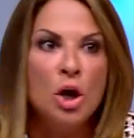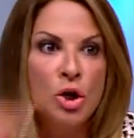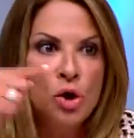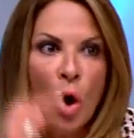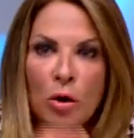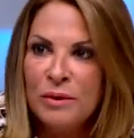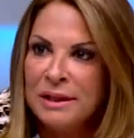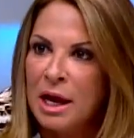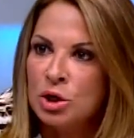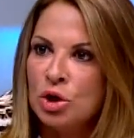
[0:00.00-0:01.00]
your
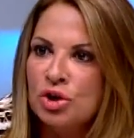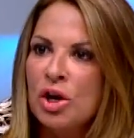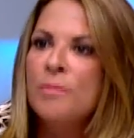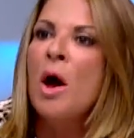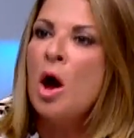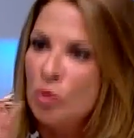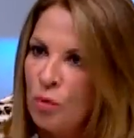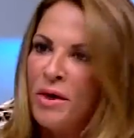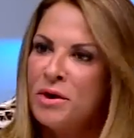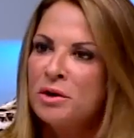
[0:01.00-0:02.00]
relationship
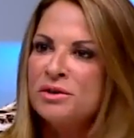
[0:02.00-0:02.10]
with your